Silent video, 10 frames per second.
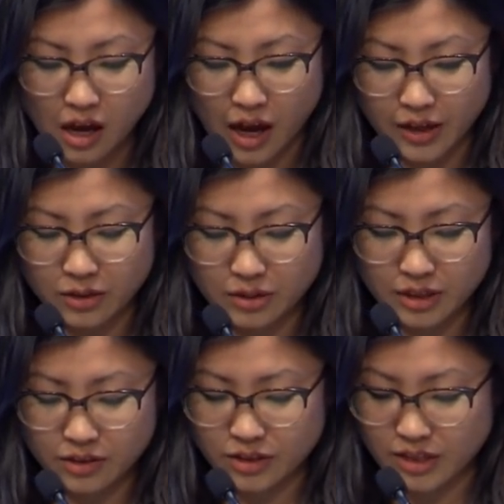I don't
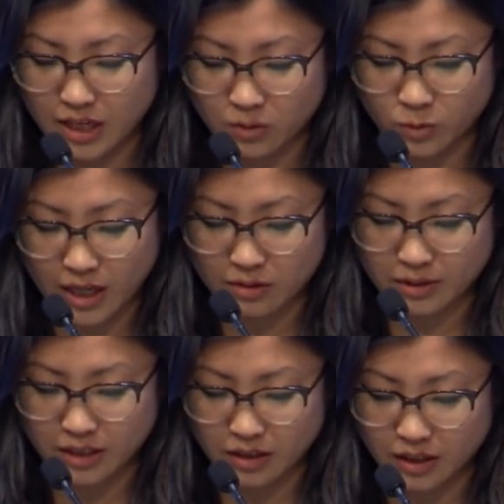understand when I
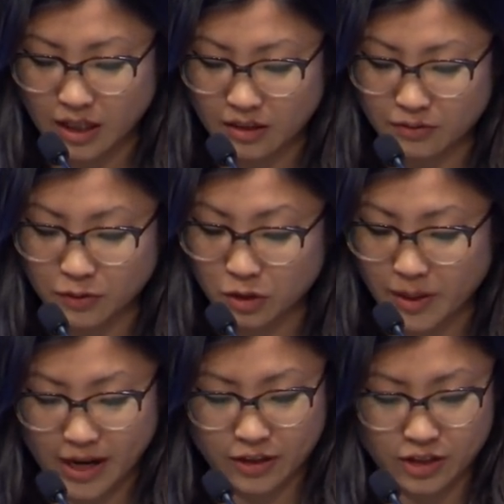read on food
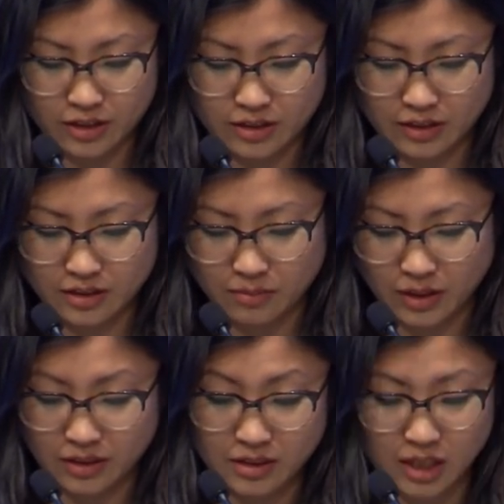packages that
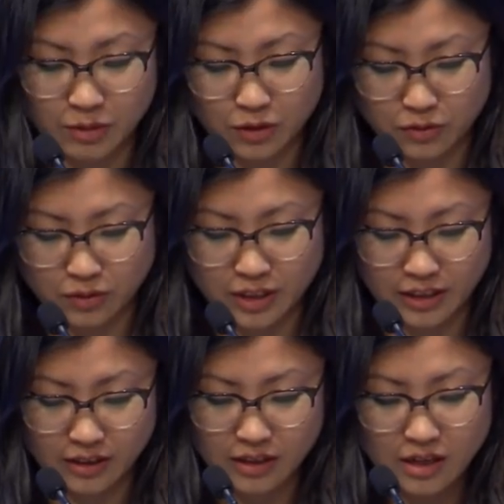something is
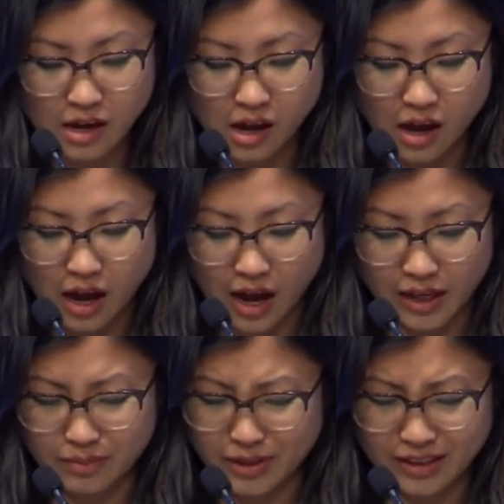chemical-free. I
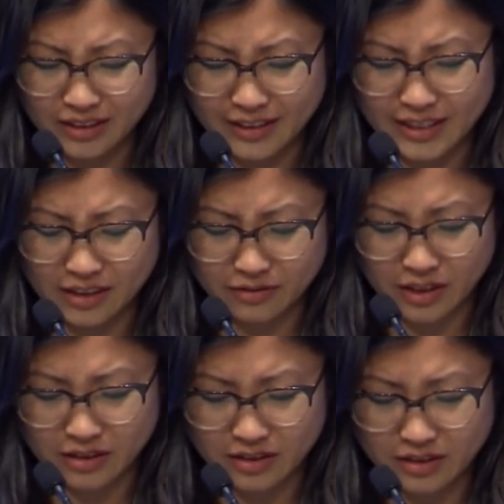immediately take
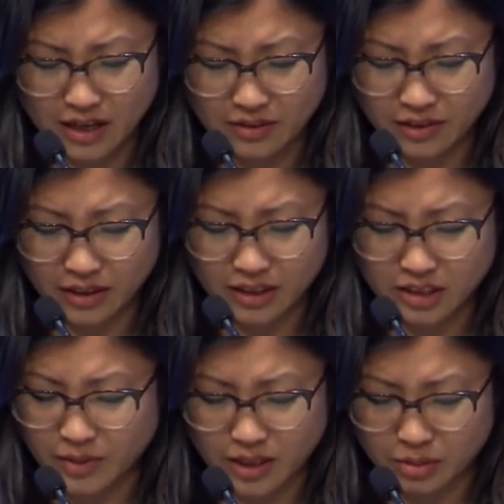offense. Everything
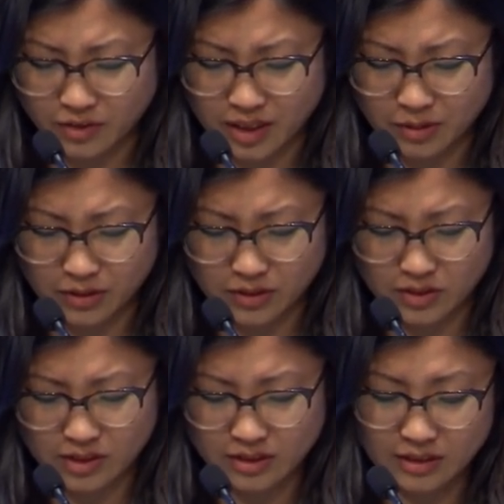is made up of
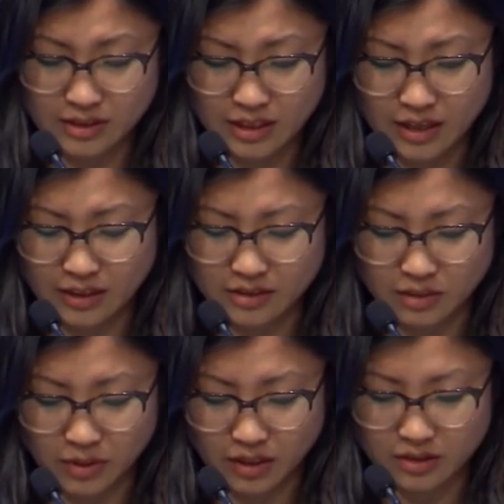chemicals. To say that
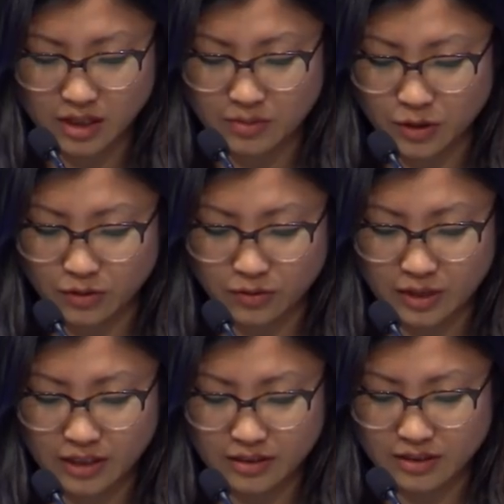something is
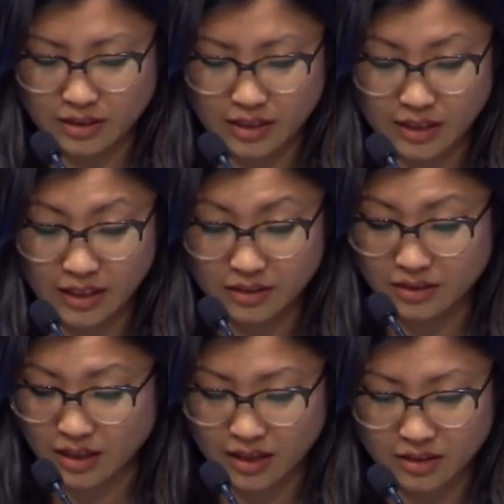chemical-free is to say that
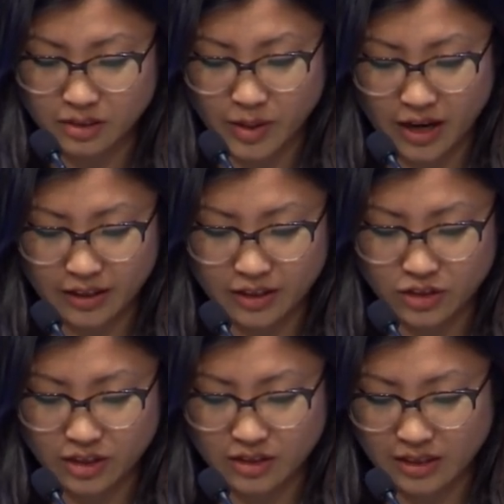inside this
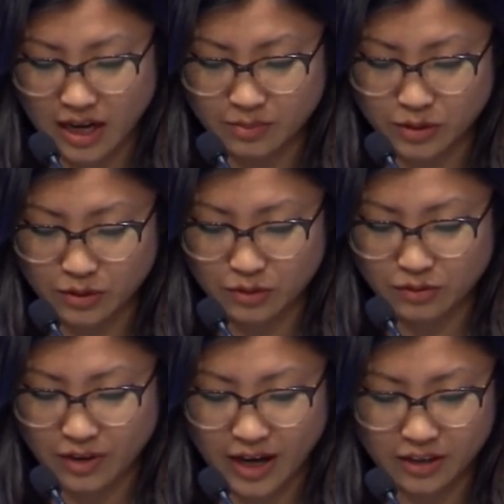package is an absolute
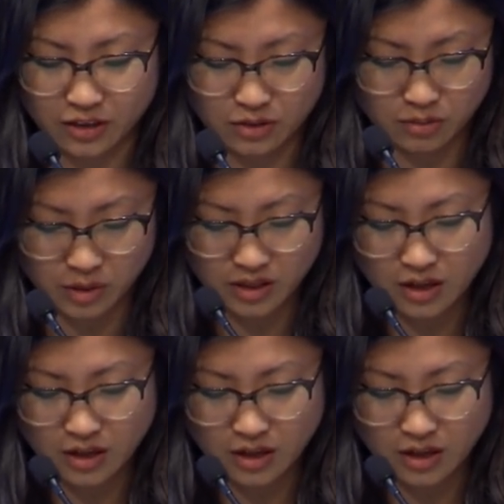vacuum.